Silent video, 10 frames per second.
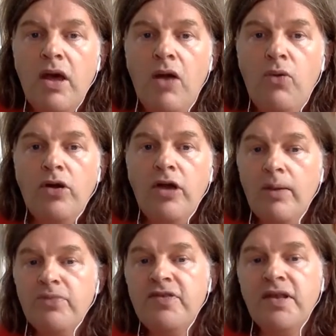I woke
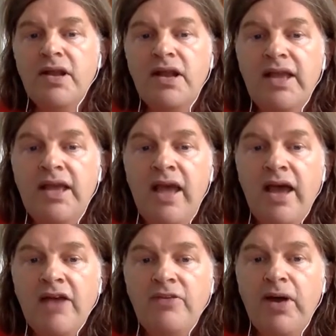up suddenly
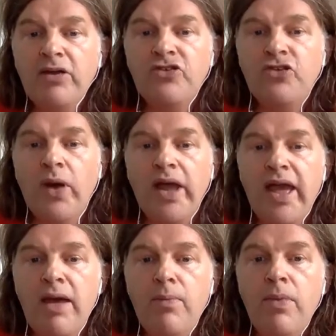at about 2
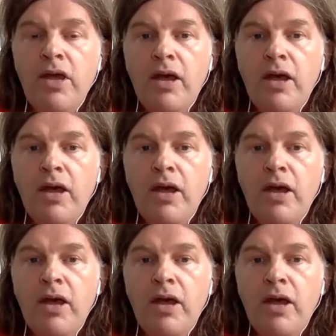a.m.